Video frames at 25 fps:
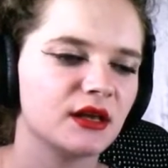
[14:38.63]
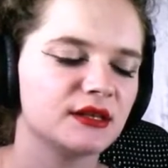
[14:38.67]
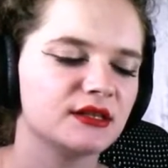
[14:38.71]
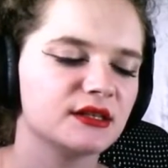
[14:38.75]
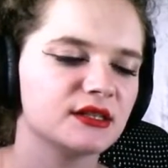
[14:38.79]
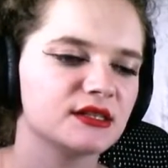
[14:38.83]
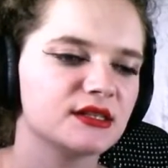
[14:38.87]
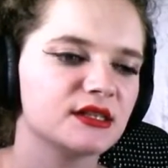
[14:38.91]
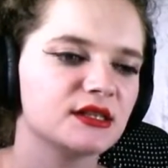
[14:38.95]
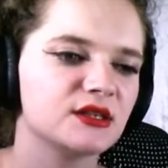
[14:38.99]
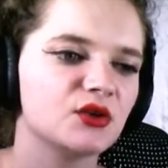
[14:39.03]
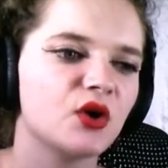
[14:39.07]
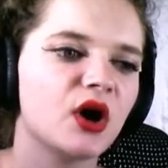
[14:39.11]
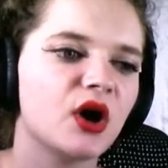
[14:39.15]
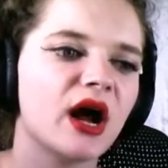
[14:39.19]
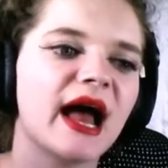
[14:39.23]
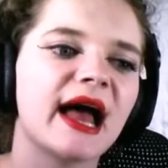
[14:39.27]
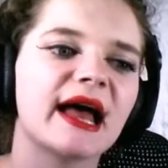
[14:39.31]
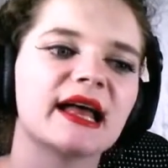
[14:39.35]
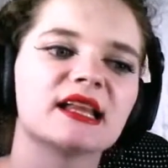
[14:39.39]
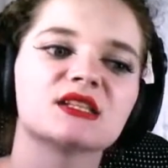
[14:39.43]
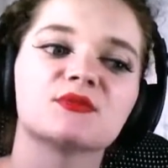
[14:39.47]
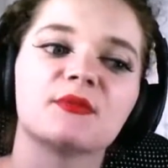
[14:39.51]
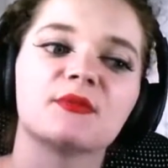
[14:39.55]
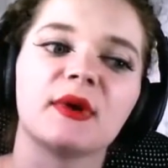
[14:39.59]
It is in your
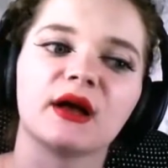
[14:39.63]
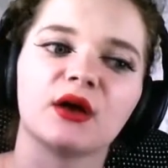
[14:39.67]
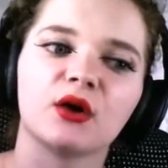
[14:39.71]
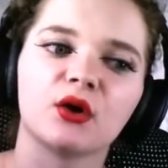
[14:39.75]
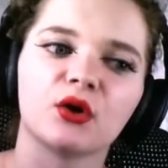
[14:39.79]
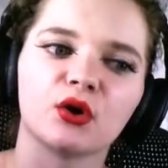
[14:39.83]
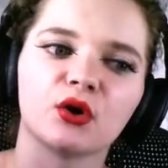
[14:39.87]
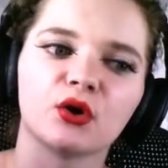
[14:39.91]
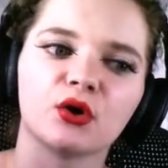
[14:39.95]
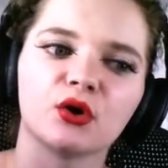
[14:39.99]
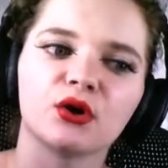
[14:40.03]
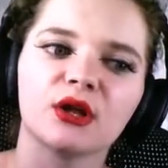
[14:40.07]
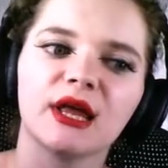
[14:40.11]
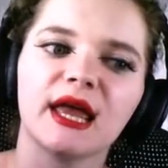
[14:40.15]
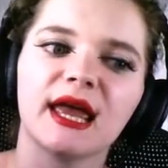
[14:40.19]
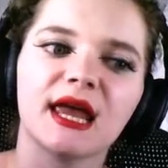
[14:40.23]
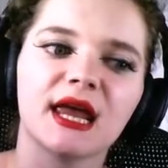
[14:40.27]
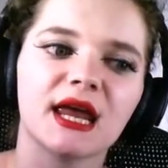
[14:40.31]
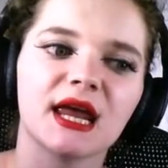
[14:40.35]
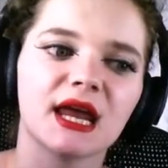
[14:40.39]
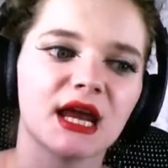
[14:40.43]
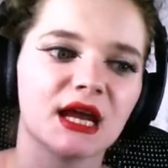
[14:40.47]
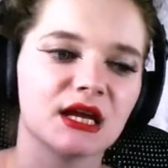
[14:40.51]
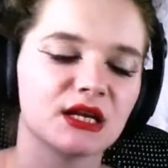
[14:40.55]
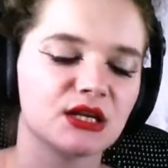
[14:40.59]
hands, my girl.
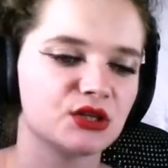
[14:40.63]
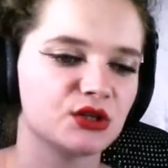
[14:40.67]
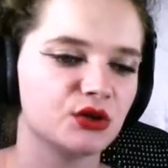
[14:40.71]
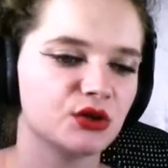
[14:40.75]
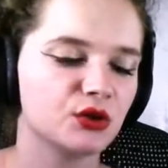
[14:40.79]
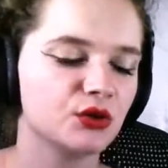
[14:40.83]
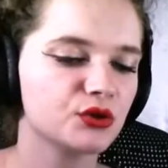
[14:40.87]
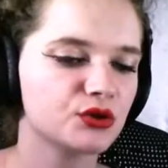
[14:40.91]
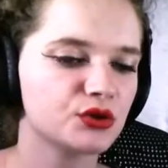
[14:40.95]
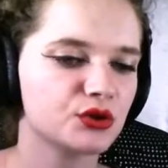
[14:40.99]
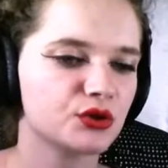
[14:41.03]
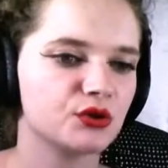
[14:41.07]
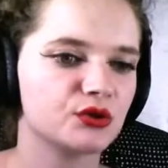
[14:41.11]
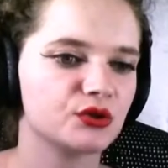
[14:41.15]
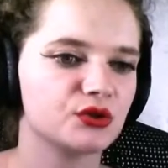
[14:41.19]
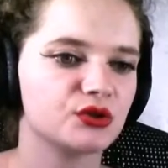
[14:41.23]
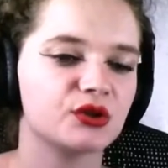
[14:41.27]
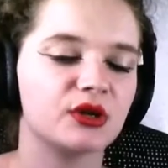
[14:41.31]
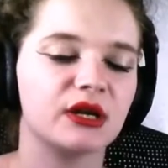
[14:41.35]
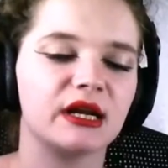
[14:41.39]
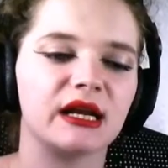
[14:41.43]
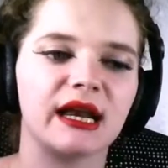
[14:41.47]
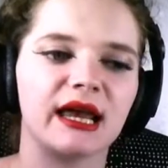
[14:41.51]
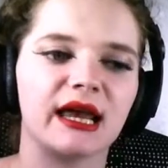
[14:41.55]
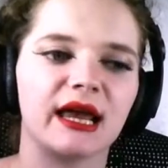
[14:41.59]
It is your turn
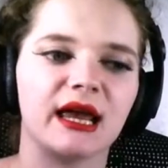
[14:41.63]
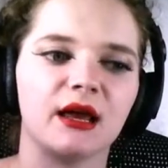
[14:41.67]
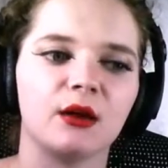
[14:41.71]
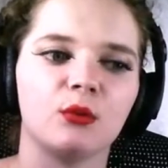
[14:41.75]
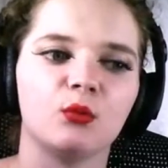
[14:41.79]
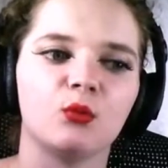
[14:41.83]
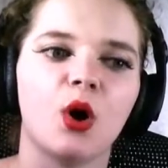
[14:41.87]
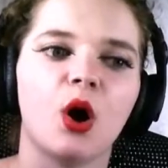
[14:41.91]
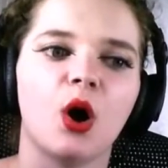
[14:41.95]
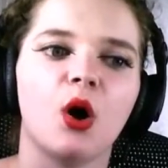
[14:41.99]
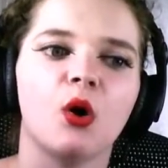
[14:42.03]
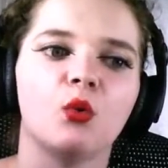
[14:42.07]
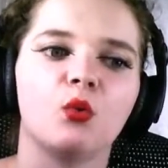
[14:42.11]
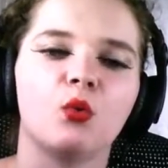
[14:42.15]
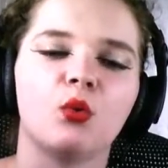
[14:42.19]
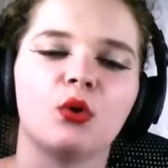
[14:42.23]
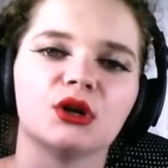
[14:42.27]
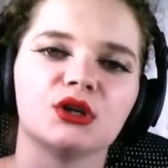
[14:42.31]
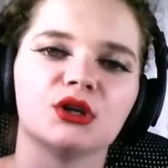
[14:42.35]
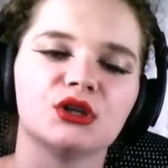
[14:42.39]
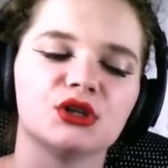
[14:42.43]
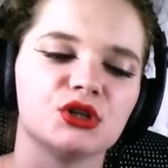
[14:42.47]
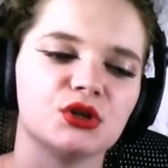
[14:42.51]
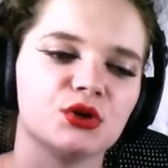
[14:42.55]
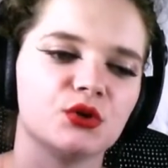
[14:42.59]
to claim
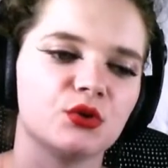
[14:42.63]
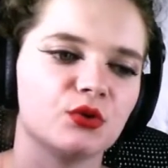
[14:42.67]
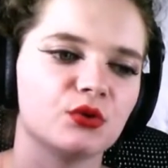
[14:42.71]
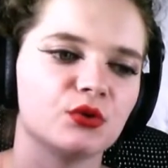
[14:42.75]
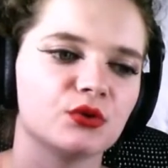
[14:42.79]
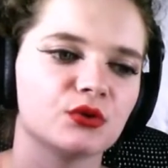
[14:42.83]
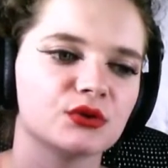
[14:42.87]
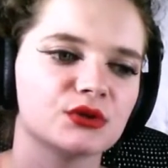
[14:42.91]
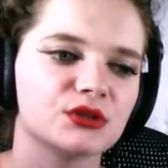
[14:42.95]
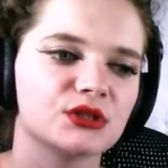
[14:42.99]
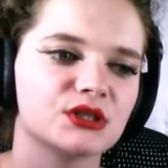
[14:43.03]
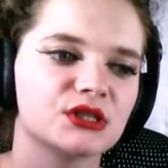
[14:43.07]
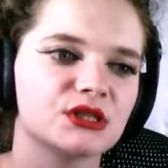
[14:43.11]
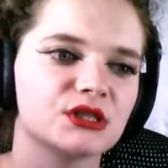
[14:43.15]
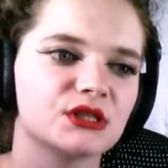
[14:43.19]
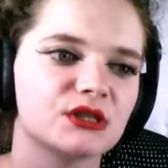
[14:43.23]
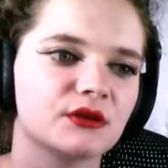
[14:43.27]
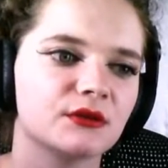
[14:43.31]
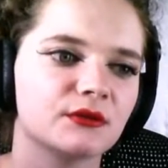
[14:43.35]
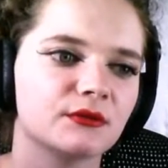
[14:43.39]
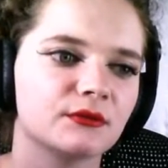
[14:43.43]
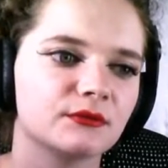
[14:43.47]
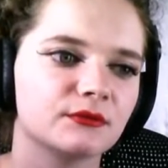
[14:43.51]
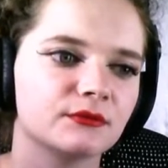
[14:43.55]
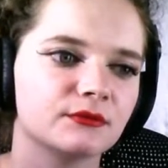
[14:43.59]
what is yours.